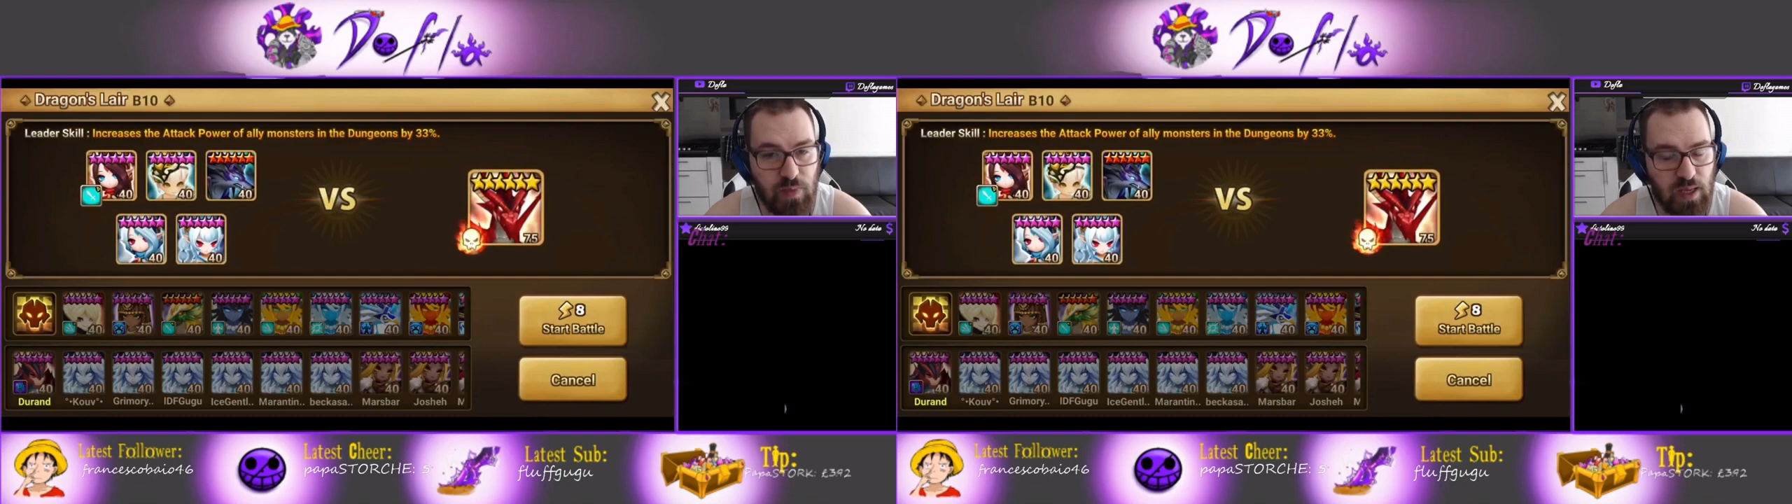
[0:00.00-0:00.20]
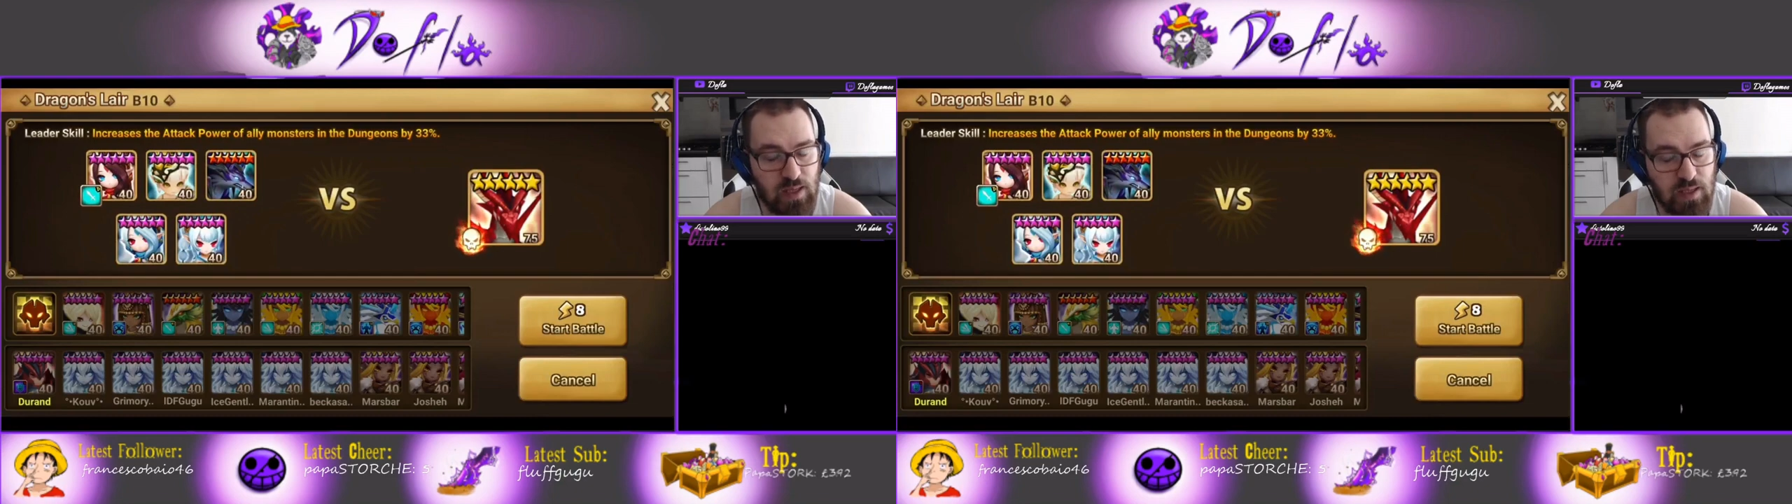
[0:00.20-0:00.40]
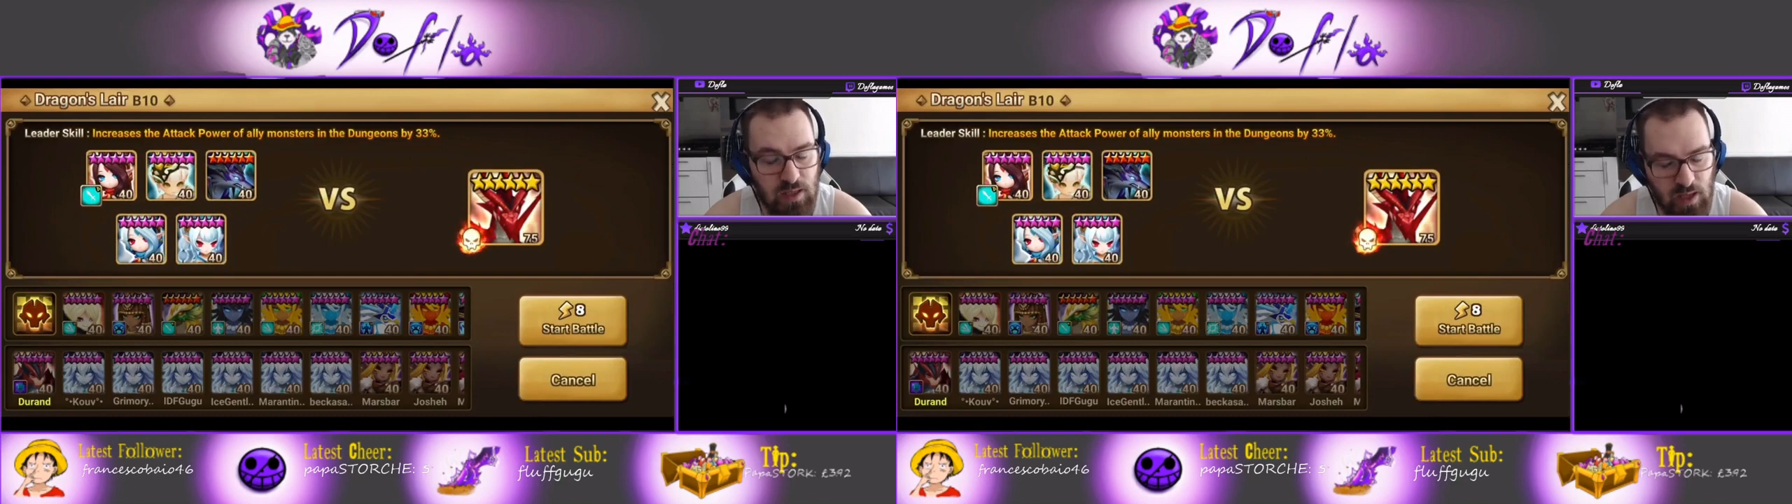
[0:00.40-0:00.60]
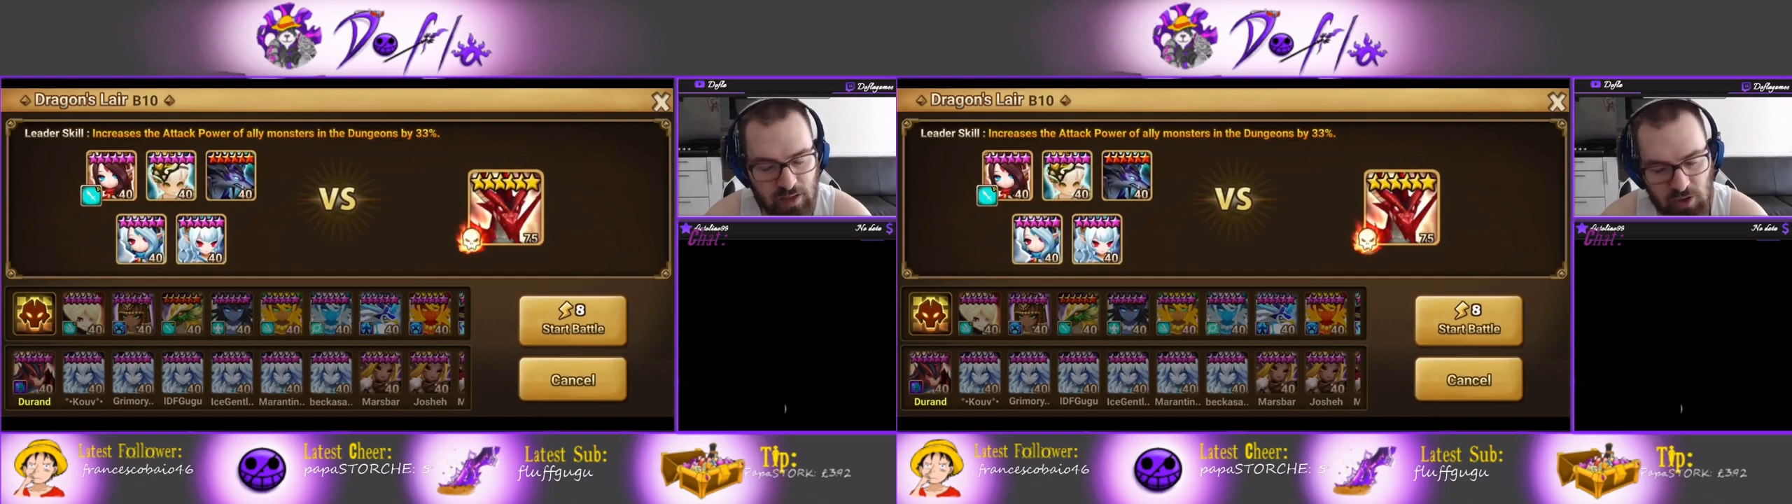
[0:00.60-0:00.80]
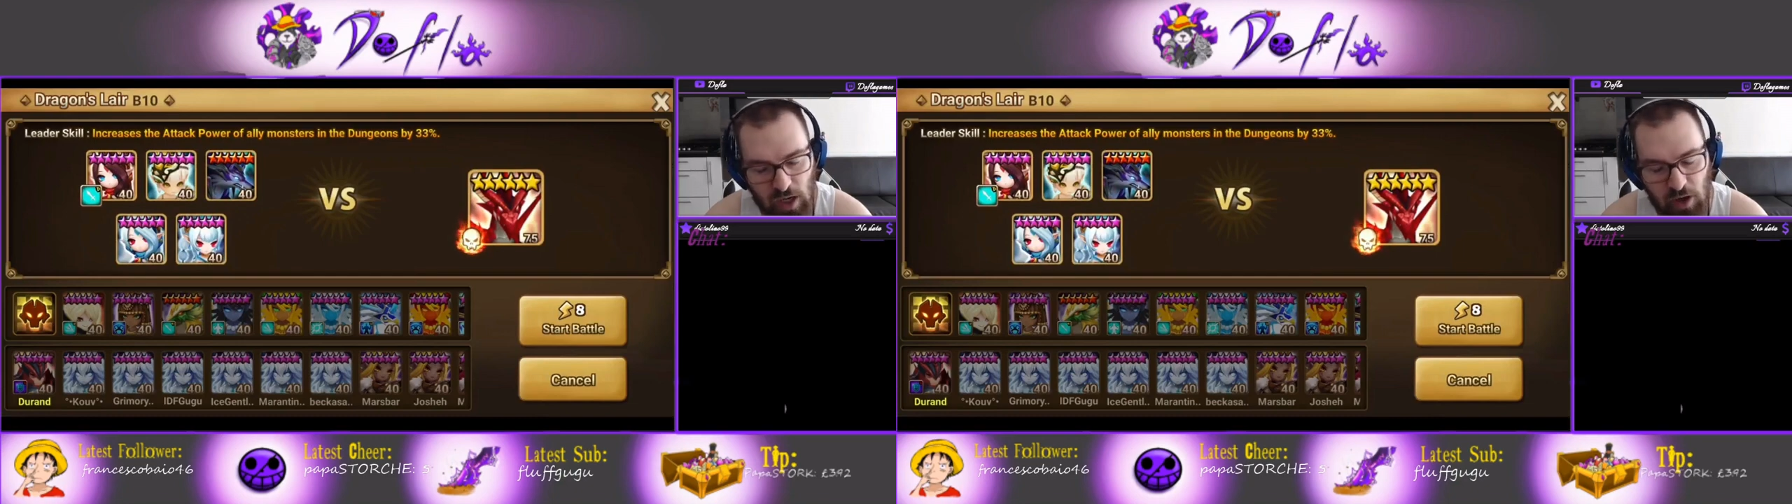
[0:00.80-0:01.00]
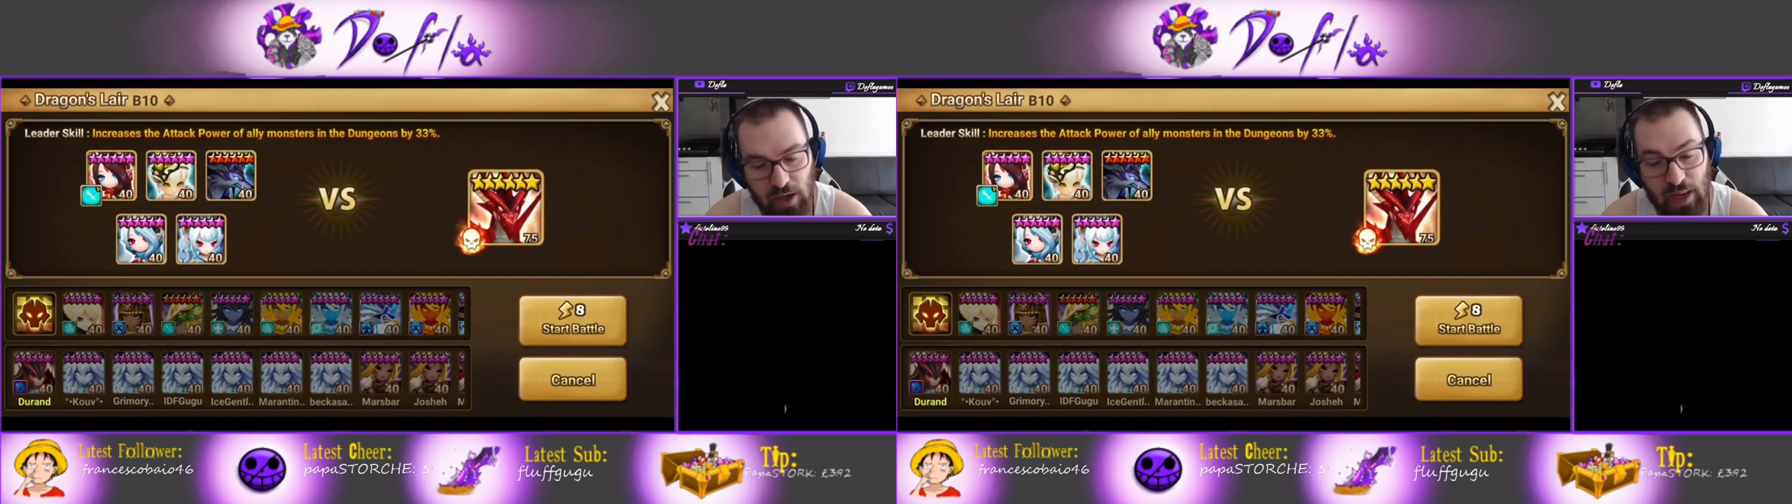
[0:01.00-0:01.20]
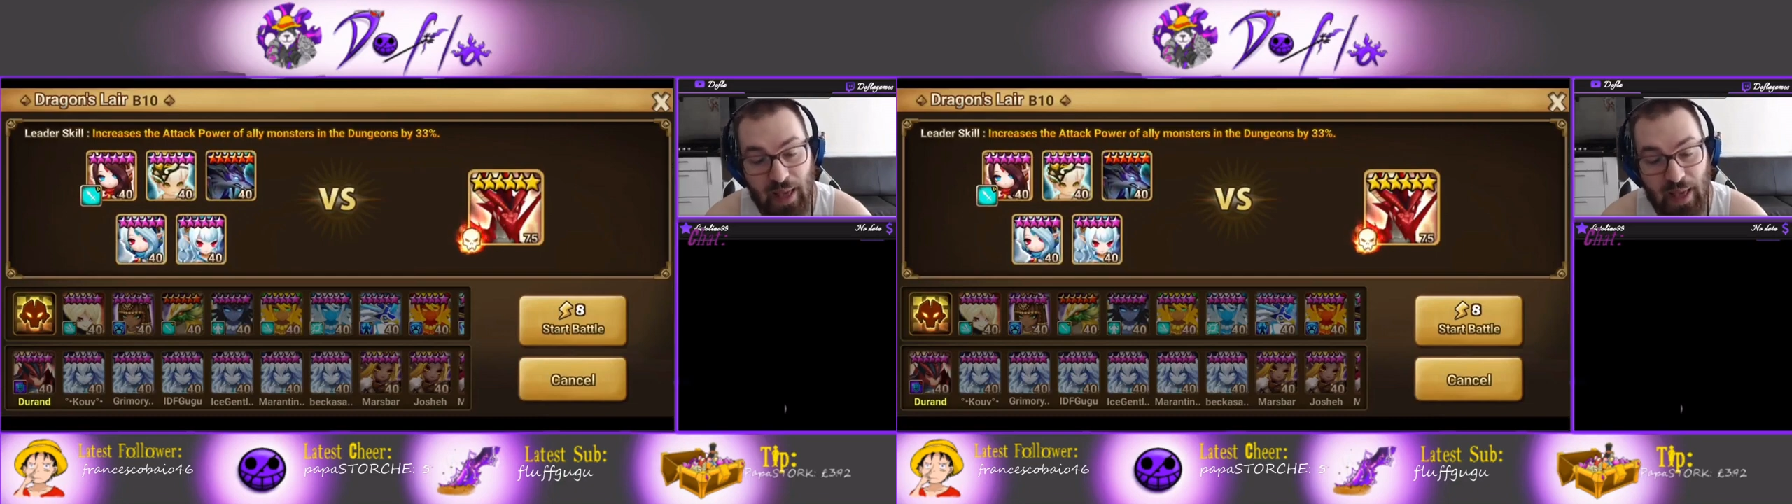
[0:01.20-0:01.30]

in, in Dragon,